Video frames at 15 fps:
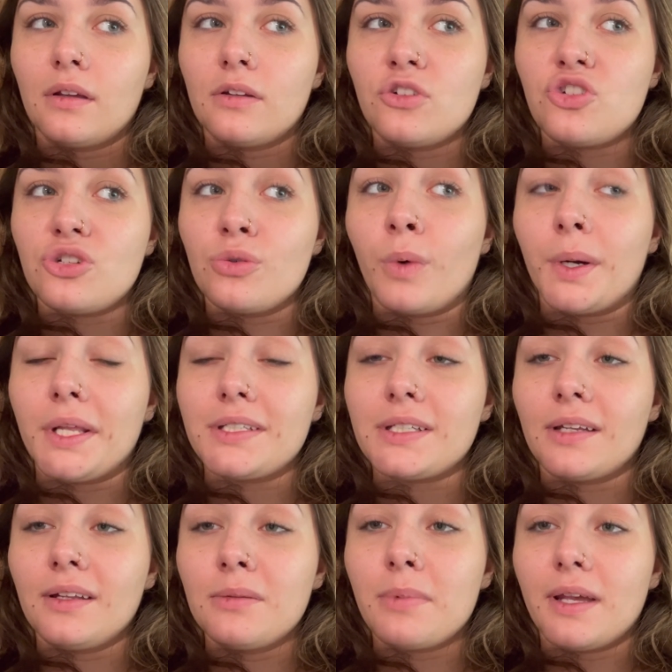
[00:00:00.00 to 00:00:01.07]
do on a
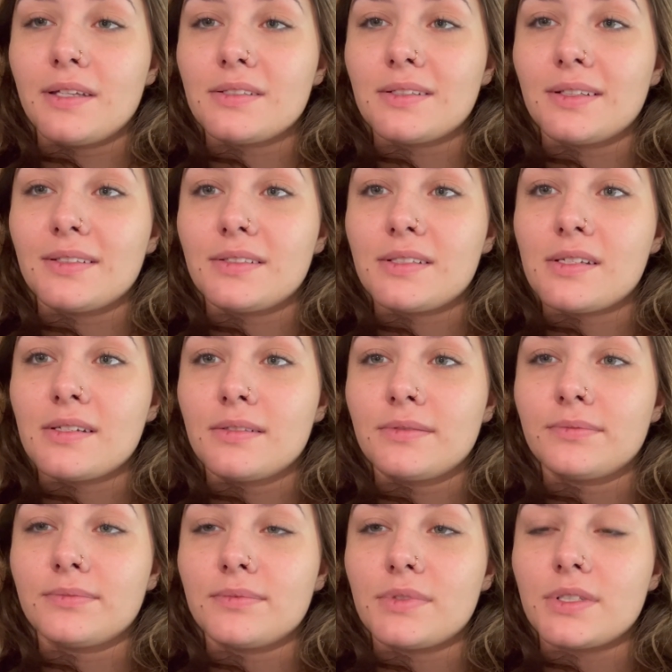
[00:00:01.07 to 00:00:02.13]
daily basis.
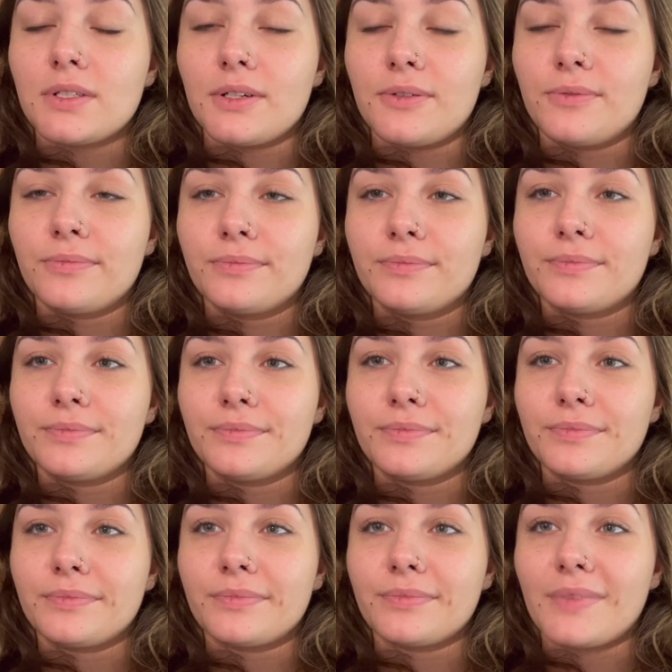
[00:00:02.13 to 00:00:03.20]
So
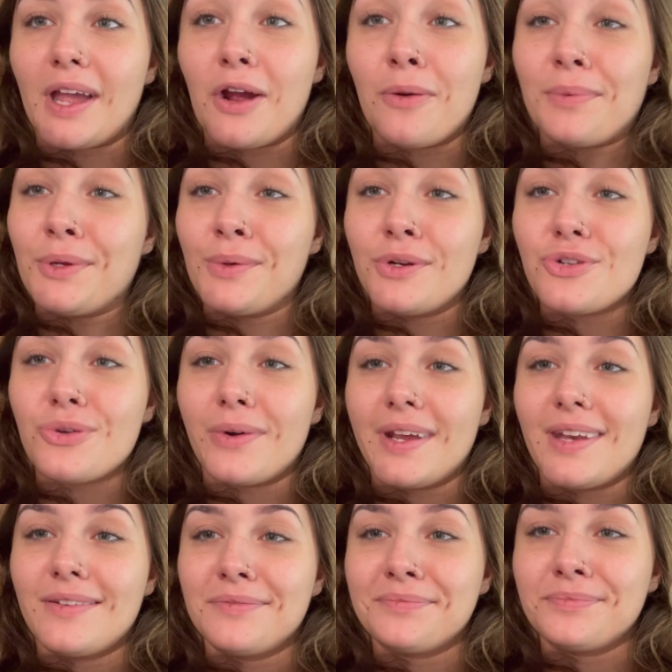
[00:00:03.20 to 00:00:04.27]
I hope you enjoyed.